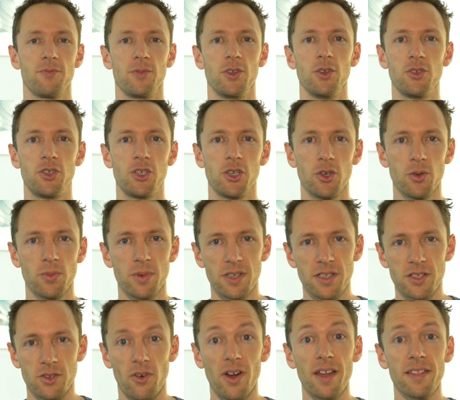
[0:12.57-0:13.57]

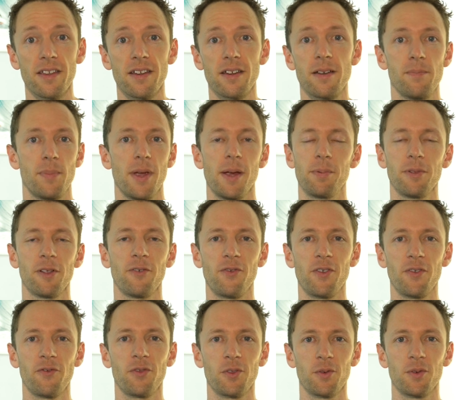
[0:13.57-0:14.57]
YouTubers or other people
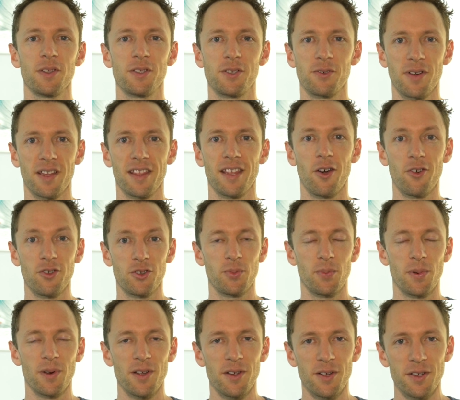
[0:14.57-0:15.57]
of influence or other
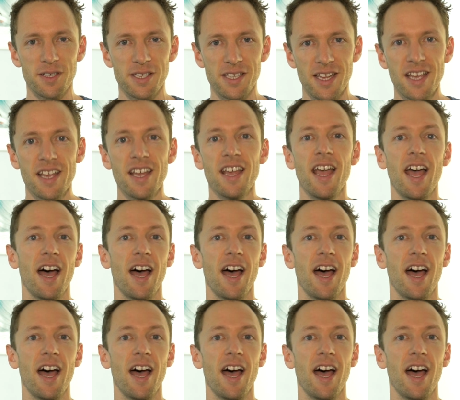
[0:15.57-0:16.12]
entrepreneurs.